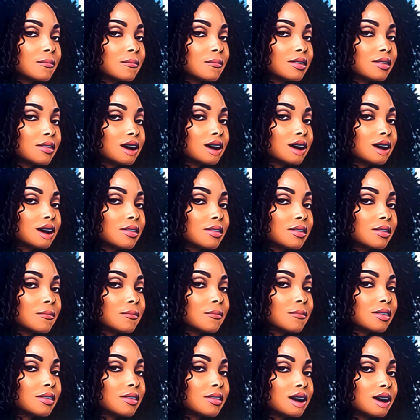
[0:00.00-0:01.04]
to be a little
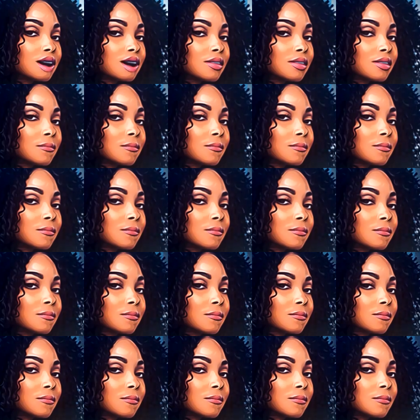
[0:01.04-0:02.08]
bit less afraid.
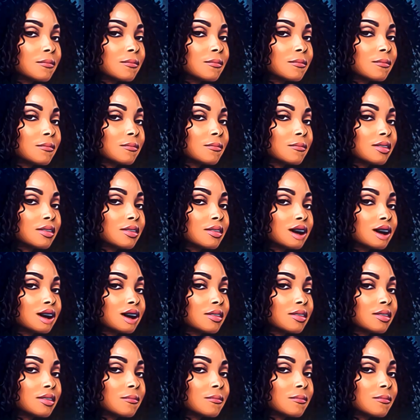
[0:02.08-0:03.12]

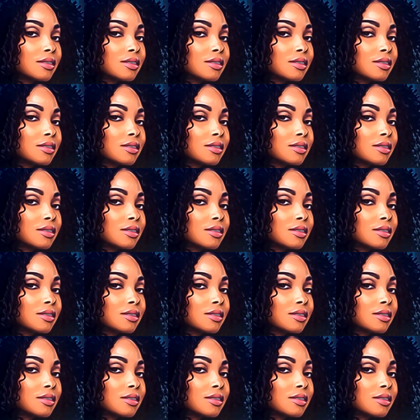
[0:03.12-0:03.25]
Okay.